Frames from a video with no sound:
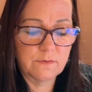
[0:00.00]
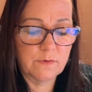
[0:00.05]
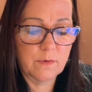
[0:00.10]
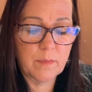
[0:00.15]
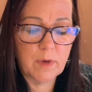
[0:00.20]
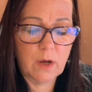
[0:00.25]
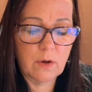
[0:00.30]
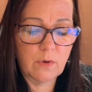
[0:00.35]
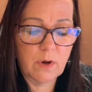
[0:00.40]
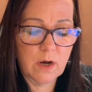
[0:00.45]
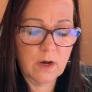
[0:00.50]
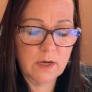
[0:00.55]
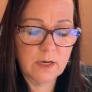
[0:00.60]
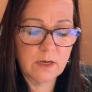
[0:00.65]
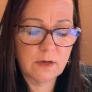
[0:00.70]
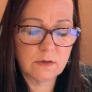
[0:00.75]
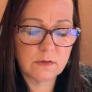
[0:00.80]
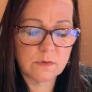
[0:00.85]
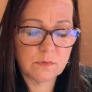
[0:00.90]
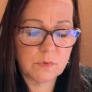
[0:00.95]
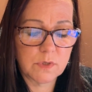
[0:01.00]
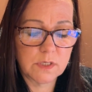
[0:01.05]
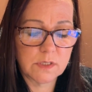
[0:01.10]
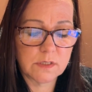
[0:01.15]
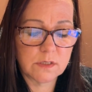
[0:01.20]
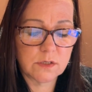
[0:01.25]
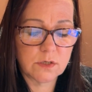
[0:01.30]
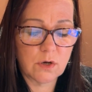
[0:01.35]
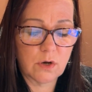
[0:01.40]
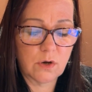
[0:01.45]
from Ohio's
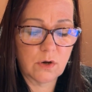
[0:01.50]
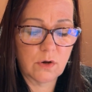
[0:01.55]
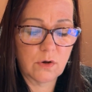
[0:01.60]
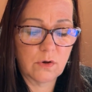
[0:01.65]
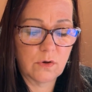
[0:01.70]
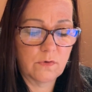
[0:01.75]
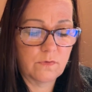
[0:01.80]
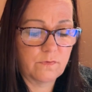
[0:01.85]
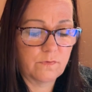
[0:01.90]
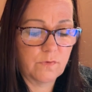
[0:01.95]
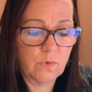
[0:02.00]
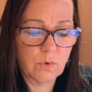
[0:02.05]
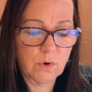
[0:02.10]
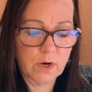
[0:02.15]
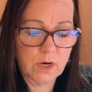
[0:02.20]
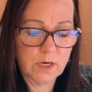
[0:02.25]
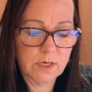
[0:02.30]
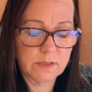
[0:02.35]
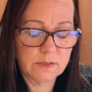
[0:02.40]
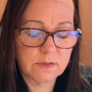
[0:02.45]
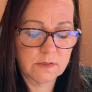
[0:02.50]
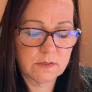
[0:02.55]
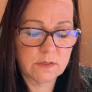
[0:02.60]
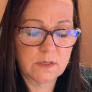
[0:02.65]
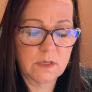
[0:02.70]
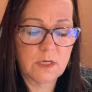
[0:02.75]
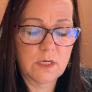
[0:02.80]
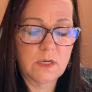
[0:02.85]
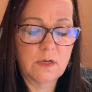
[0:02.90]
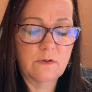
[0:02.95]
once tall
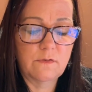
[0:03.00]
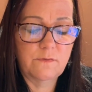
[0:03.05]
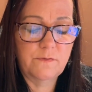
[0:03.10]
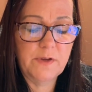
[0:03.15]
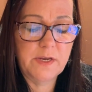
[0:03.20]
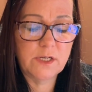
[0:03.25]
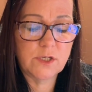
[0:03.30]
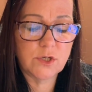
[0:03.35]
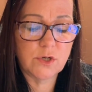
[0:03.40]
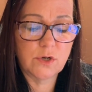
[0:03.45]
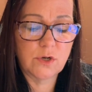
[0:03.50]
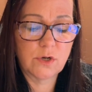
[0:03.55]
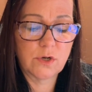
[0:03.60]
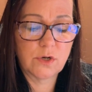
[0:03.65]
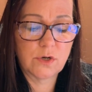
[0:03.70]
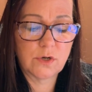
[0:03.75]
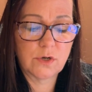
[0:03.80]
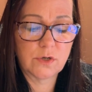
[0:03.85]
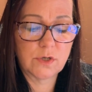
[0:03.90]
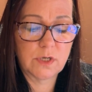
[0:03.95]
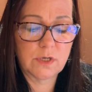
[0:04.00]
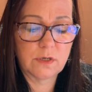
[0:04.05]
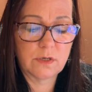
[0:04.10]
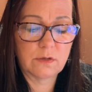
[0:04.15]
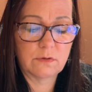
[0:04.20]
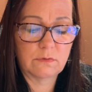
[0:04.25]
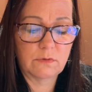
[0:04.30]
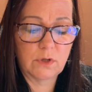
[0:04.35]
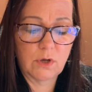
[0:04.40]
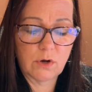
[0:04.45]
forests featured
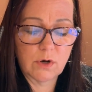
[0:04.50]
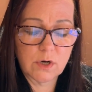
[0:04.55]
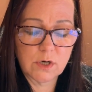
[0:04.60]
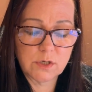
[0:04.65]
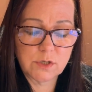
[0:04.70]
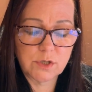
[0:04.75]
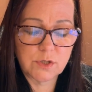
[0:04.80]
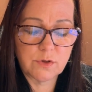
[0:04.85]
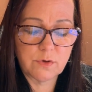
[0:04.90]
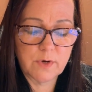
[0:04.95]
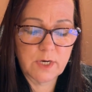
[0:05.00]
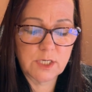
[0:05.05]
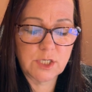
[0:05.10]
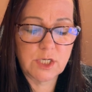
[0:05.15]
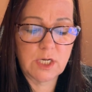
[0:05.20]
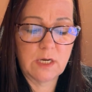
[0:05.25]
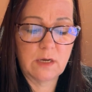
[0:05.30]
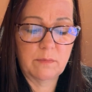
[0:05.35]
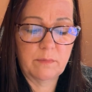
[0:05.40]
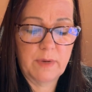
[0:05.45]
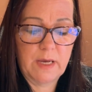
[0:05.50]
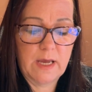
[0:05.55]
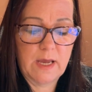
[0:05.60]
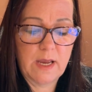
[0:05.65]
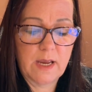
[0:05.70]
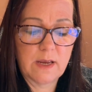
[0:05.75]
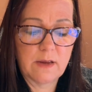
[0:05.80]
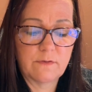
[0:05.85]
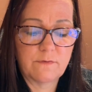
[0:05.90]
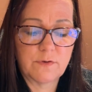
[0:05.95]
large threshing
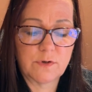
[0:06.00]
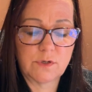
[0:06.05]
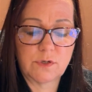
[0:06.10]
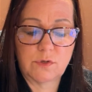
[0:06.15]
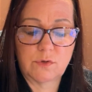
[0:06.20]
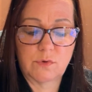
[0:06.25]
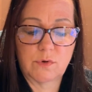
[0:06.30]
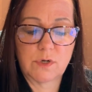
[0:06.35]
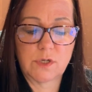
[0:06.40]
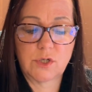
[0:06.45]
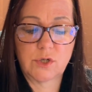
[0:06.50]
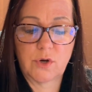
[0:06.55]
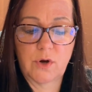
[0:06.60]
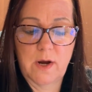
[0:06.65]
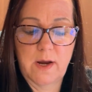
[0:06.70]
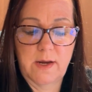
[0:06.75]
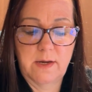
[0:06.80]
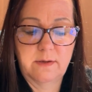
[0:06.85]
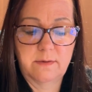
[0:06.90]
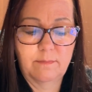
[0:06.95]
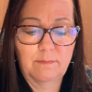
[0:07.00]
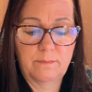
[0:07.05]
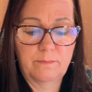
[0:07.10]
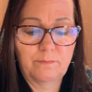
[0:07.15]
bay for storing grain.